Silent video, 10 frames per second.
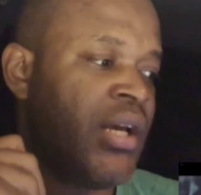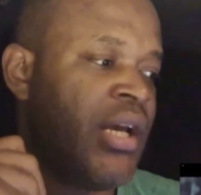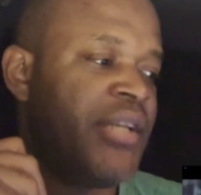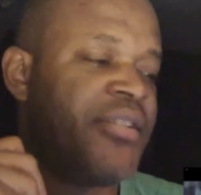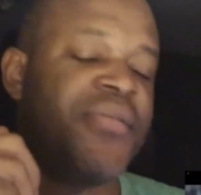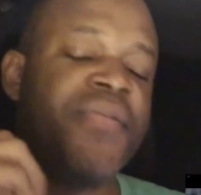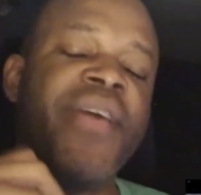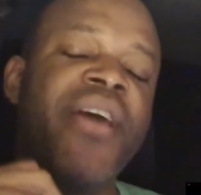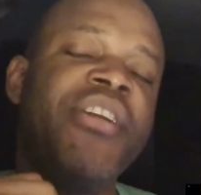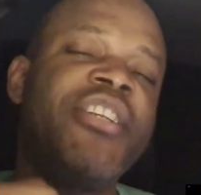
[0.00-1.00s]
It's a
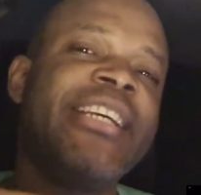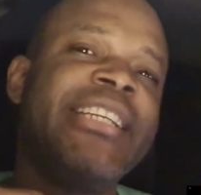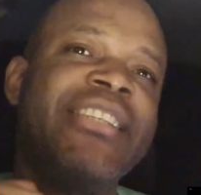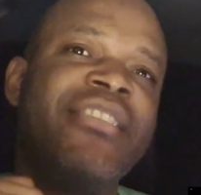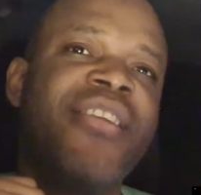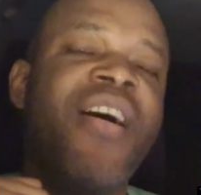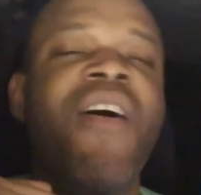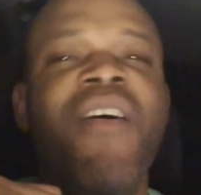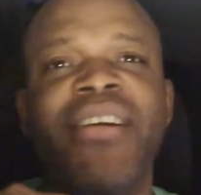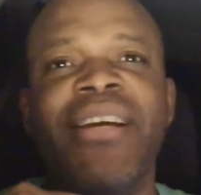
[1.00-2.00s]
very touchy
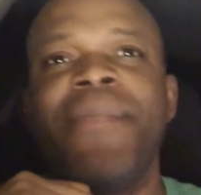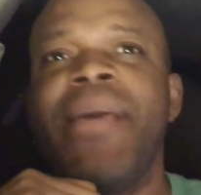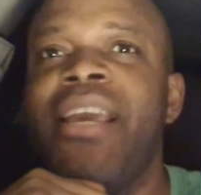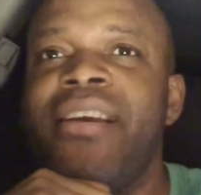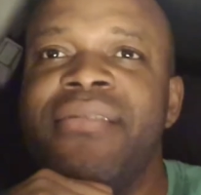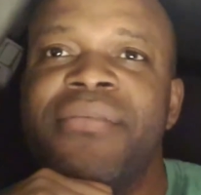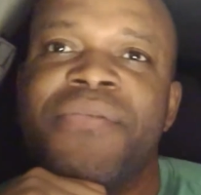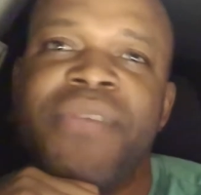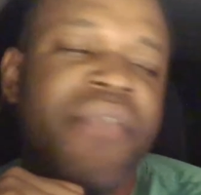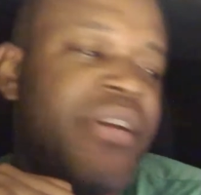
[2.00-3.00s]
song. I mean,
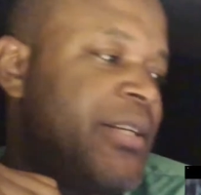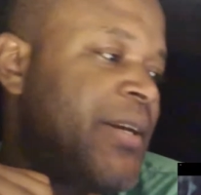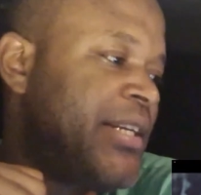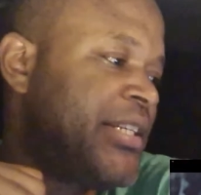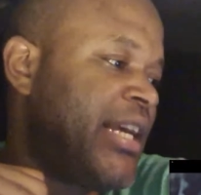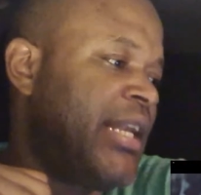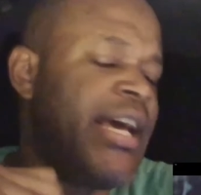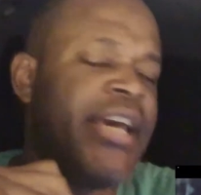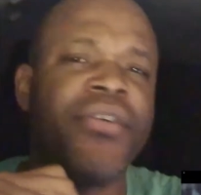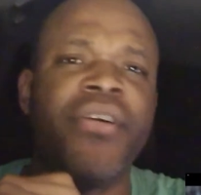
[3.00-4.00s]
very touchy. I
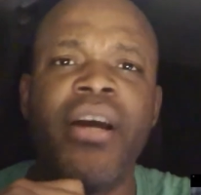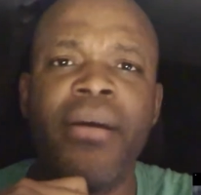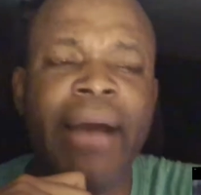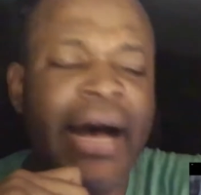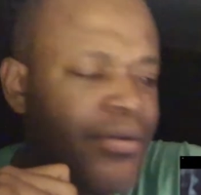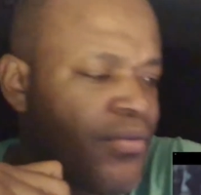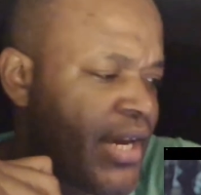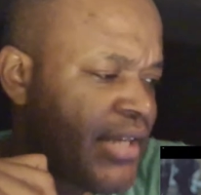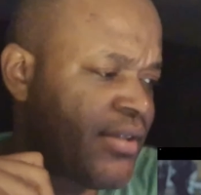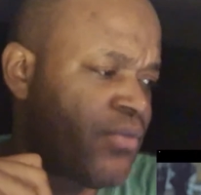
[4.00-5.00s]
like your hair, by the
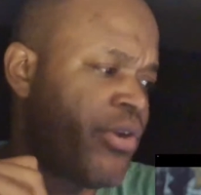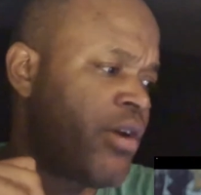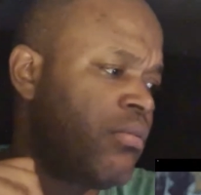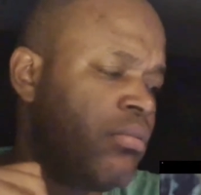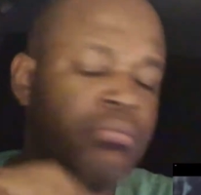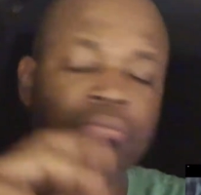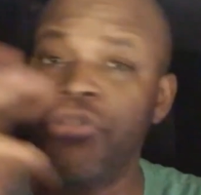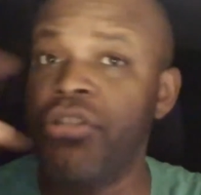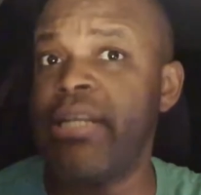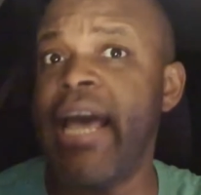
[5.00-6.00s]
way. Is it real?
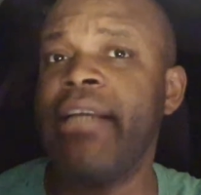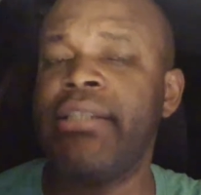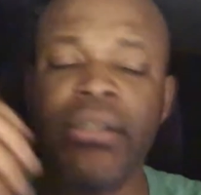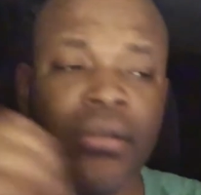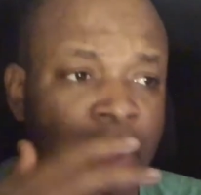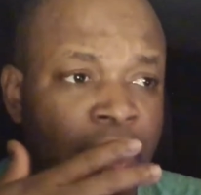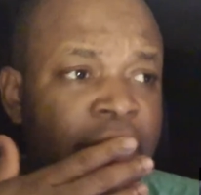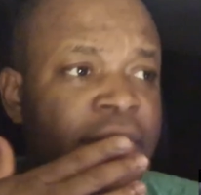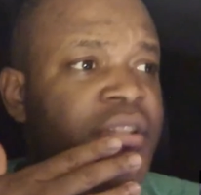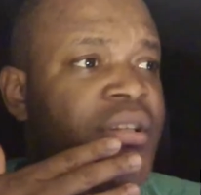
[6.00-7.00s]
Just accent.
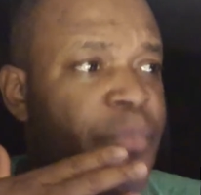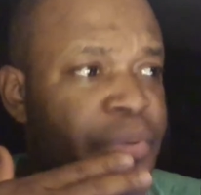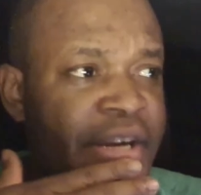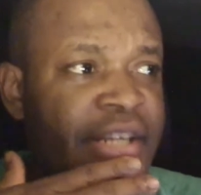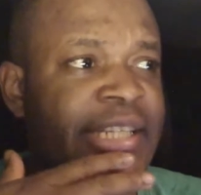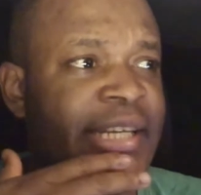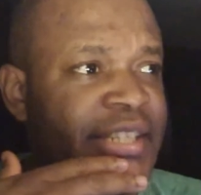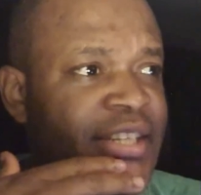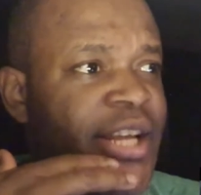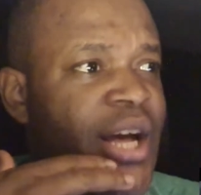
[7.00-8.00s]
It's a pretty
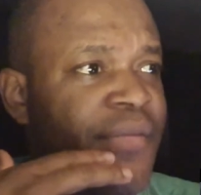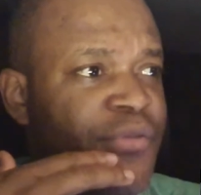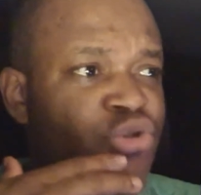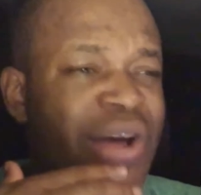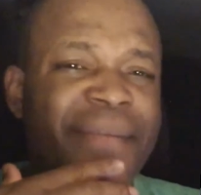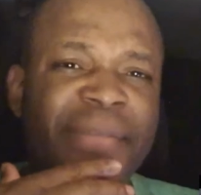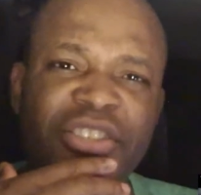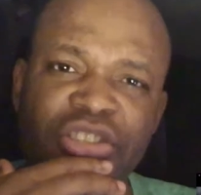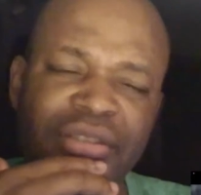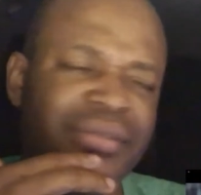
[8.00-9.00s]
touchy love drama.
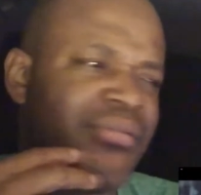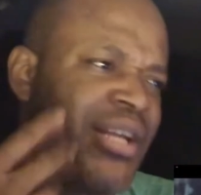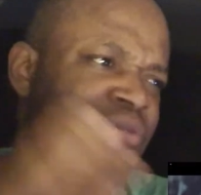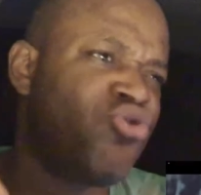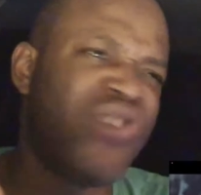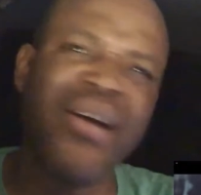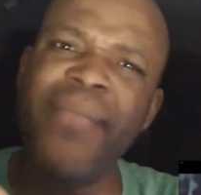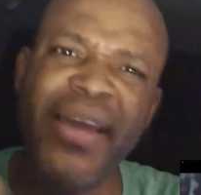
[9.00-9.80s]
It's you know, drama